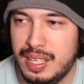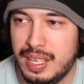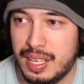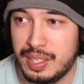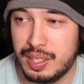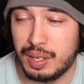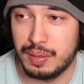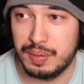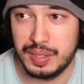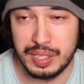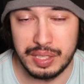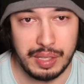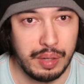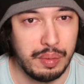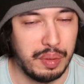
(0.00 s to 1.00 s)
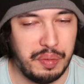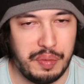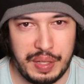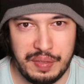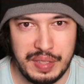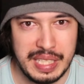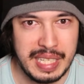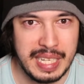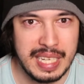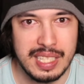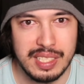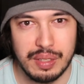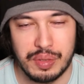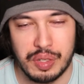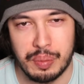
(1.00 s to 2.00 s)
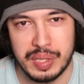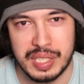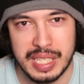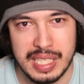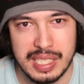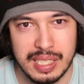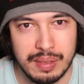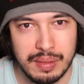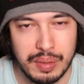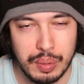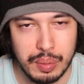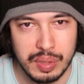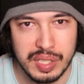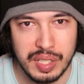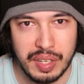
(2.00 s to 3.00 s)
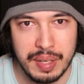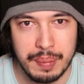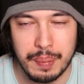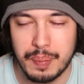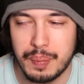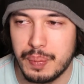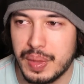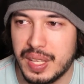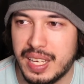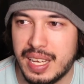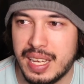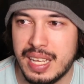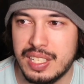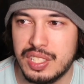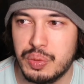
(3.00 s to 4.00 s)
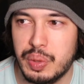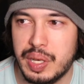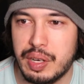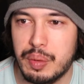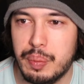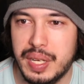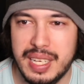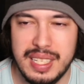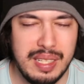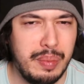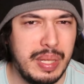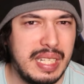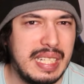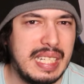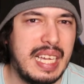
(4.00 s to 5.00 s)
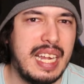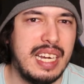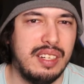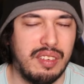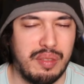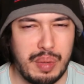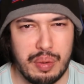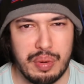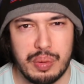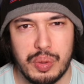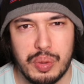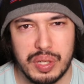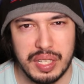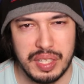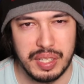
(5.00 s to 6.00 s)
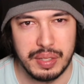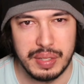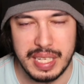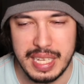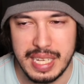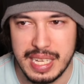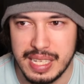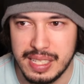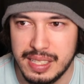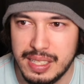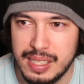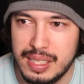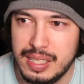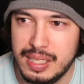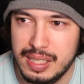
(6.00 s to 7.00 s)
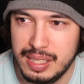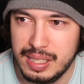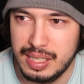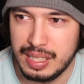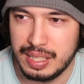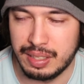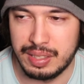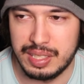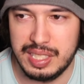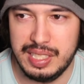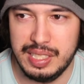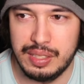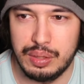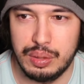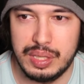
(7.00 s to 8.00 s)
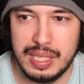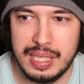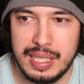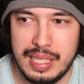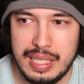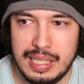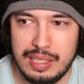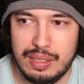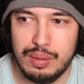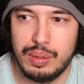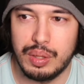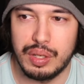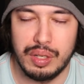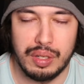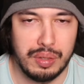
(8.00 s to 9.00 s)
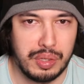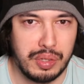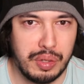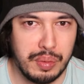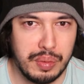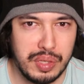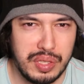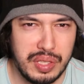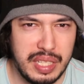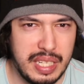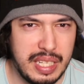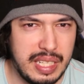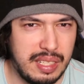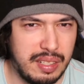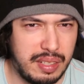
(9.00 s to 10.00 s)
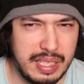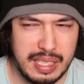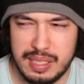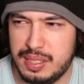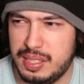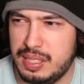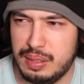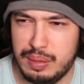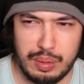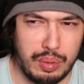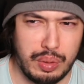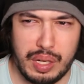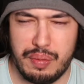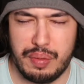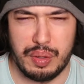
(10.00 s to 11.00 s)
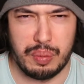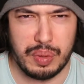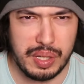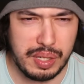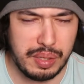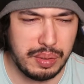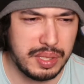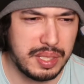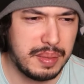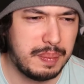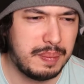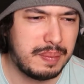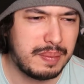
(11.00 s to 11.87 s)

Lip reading: and after over 50 years of commentating full-time as well. But that didn't mean the end of Murray Walker though. He still did quite a lot of commentary, like all over the world.